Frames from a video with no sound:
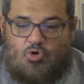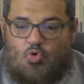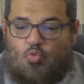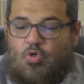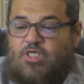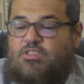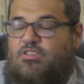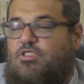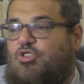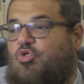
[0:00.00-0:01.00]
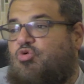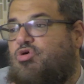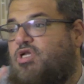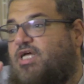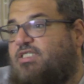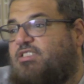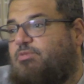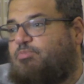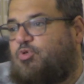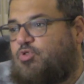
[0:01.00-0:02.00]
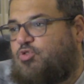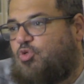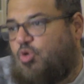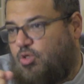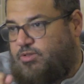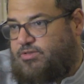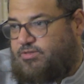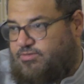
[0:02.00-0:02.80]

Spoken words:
what you're not supposed to hold.